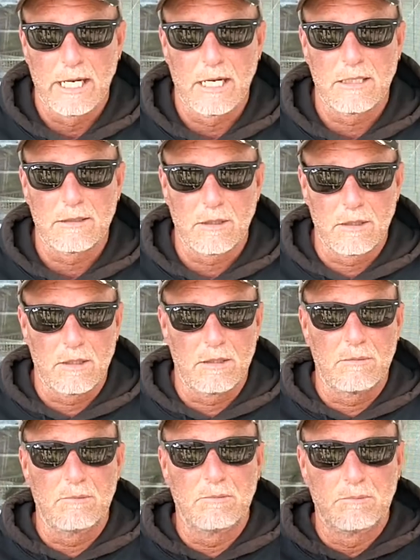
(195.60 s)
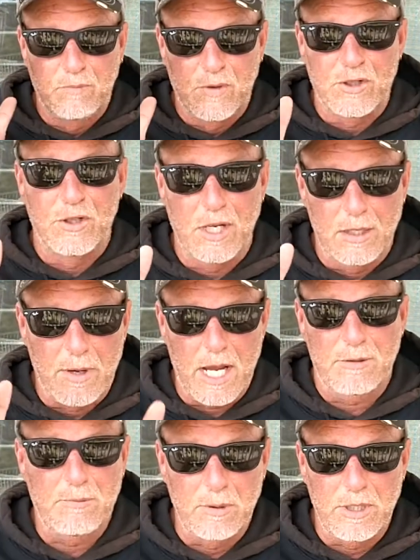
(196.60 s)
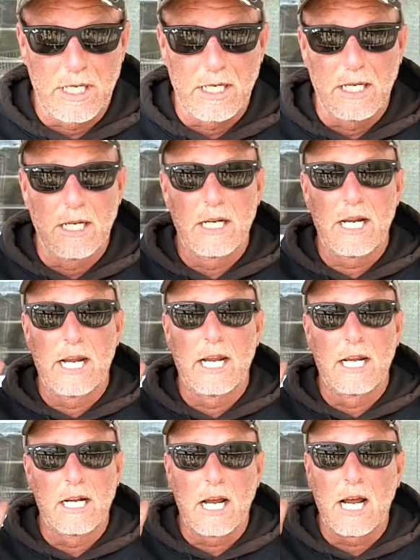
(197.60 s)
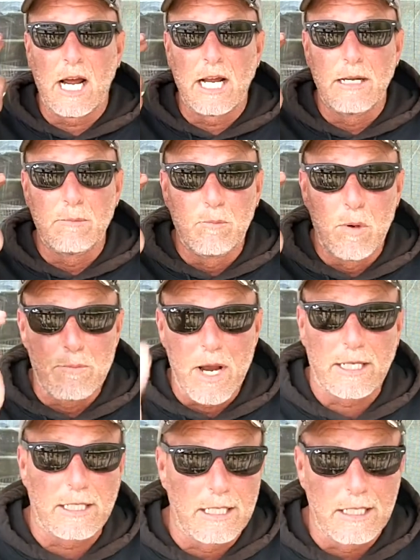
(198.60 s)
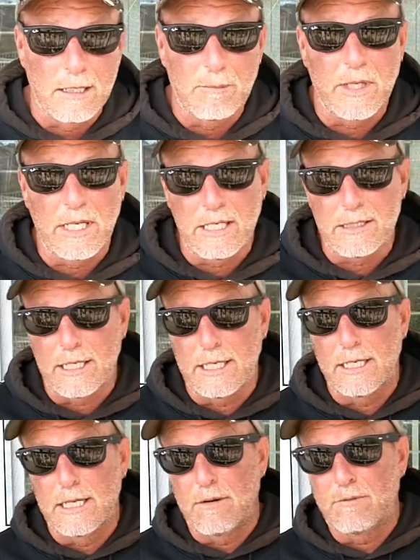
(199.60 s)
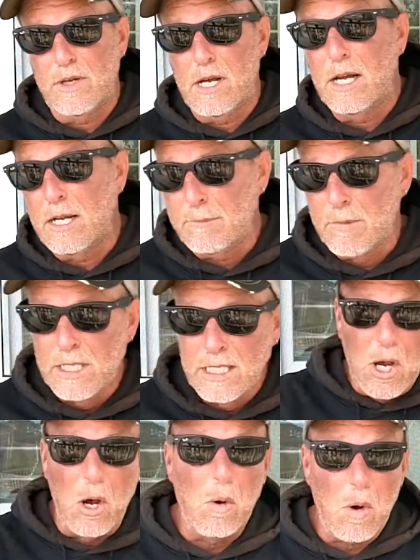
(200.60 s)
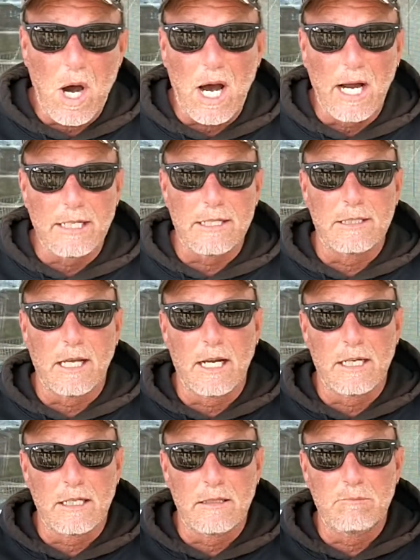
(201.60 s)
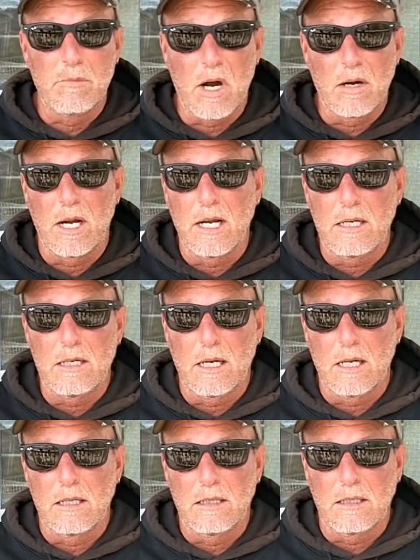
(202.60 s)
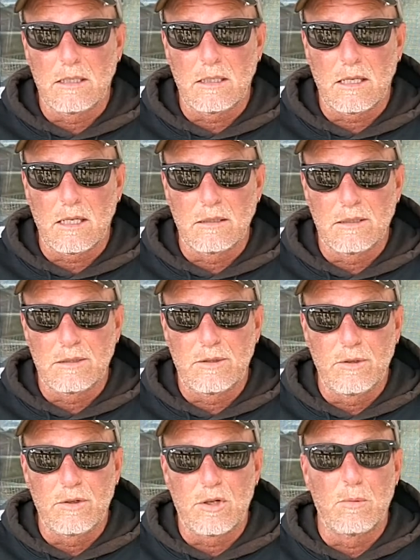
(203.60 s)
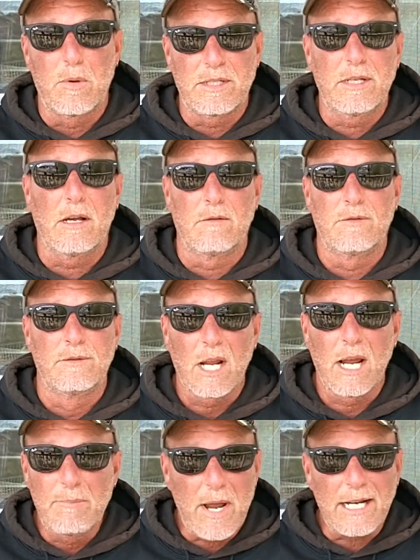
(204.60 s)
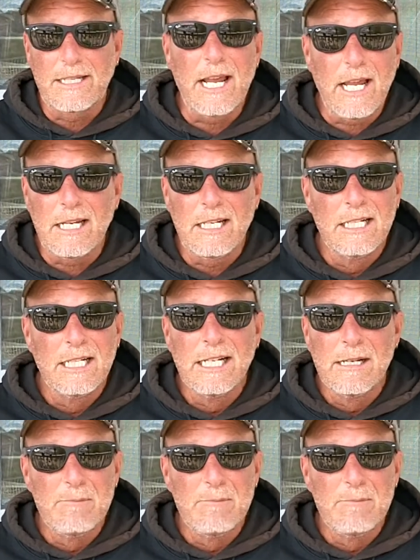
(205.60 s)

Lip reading: and I started fishing on the bass boat again, and I went back to him and he said he didn't have time. So I decided, all right, I'll just do the show myself. And back then,